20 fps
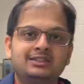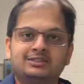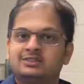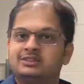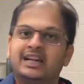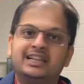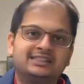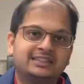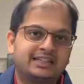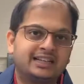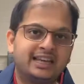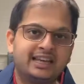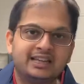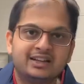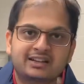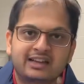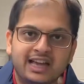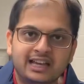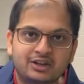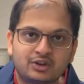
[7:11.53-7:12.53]
so that's again
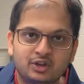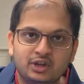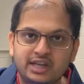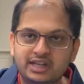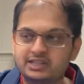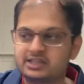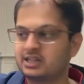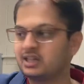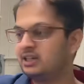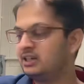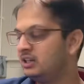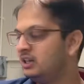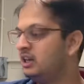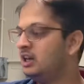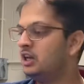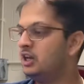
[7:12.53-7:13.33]
a calculation.